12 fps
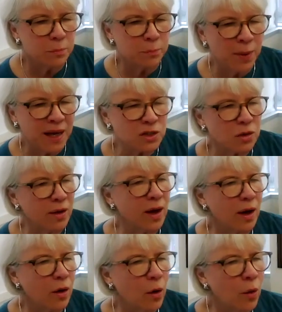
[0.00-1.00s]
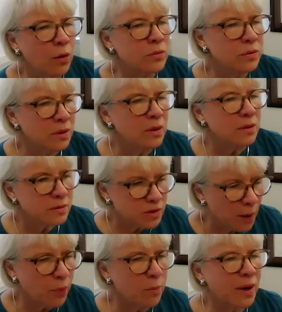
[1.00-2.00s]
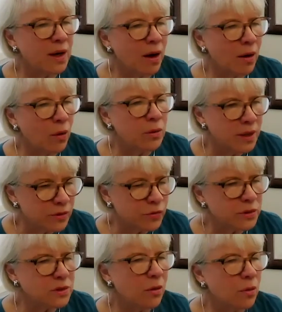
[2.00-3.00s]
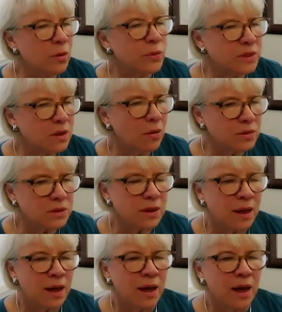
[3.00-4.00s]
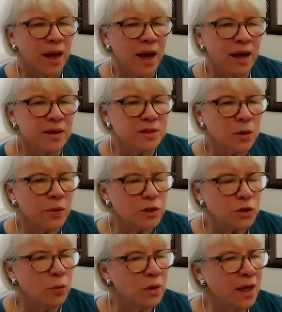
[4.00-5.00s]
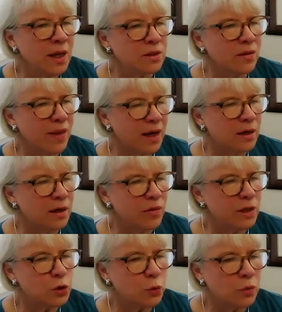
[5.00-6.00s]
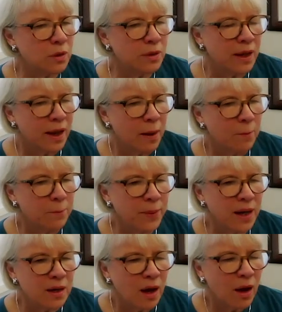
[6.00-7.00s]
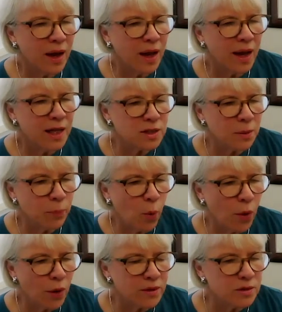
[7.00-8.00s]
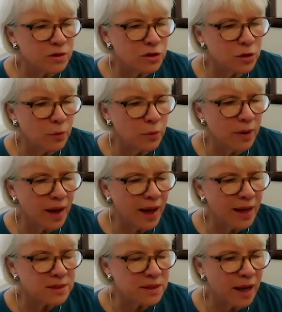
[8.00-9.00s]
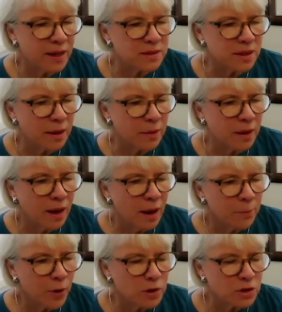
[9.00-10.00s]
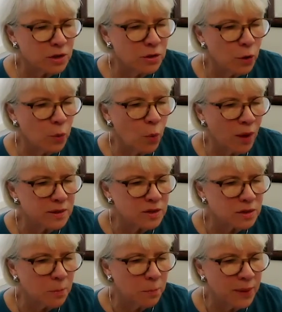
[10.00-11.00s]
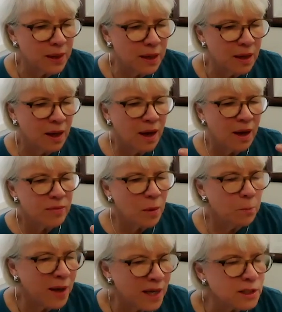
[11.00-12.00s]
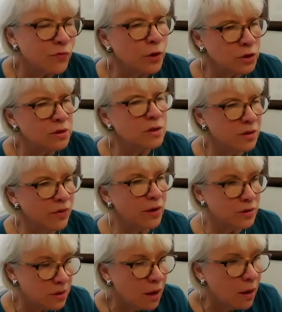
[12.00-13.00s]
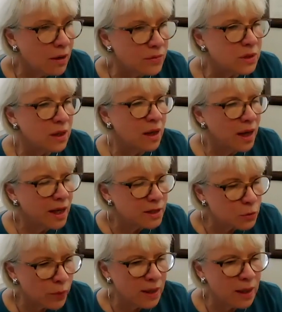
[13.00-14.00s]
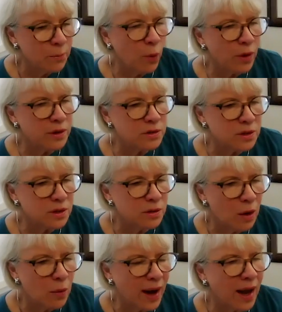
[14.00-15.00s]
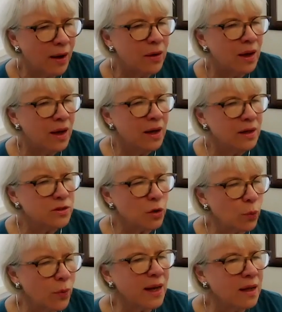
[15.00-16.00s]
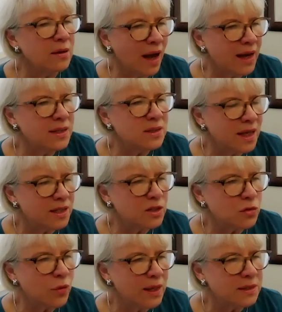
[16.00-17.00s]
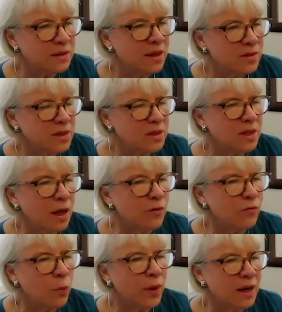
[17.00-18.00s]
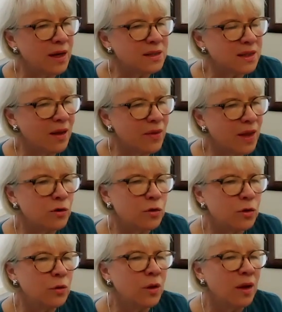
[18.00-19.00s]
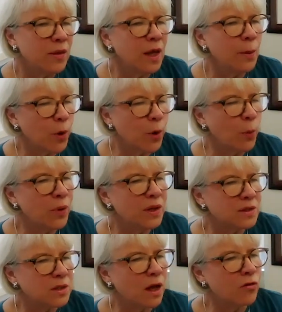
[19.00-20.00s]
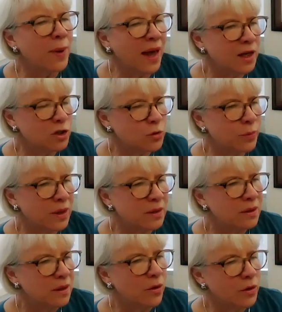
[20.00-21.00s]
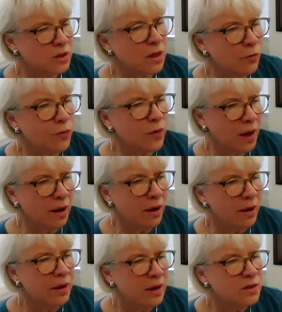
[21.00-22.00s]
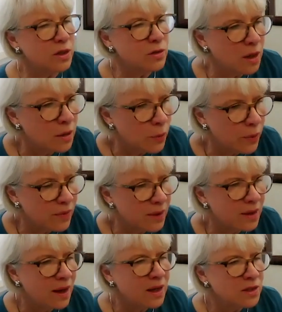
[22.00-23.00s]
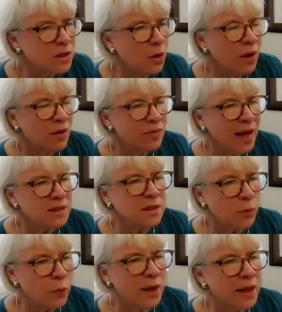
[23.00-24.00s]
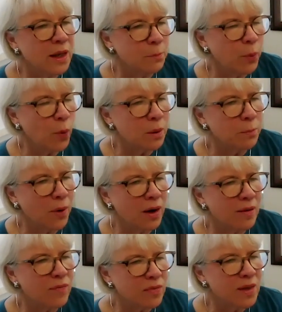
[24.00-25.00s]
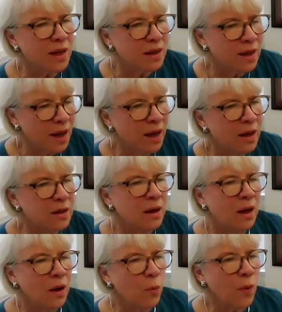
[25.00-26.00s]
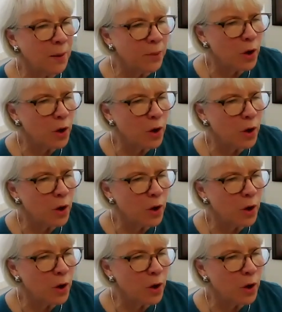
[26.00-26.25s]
based on our own temperament, our own interests, our own results. And so it's unique to that individual. But it's important to, as, as a person who wants to be the best versions of ourselves, it's really important to know how to recognize that stress to see it for what it is and then do the appropriate self management or self care to deal with it. So that's a really important part of, I think, again, why